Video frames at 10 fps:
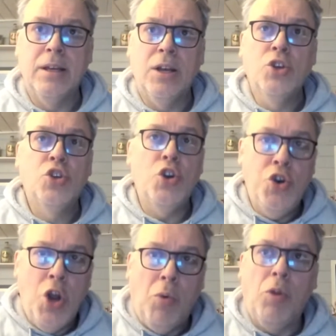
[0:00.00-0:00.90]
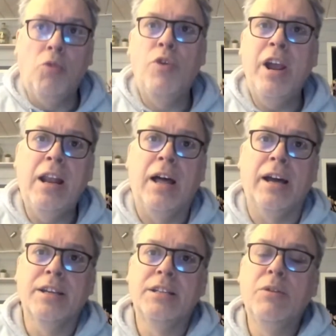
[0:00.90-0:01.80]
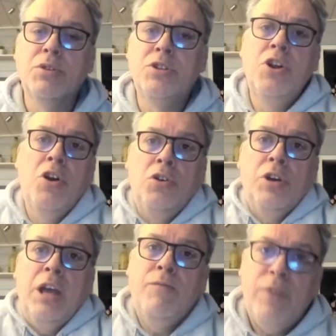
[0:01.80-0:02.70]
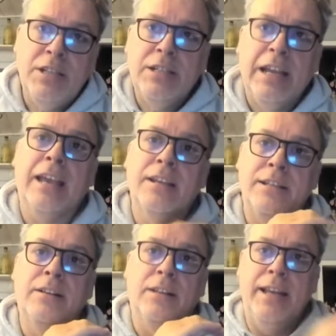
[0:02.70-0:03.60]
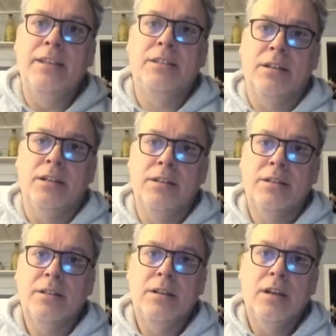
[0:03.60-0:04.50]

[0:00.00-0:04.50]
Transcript: So Noel realised he was no longer investigating a single incident,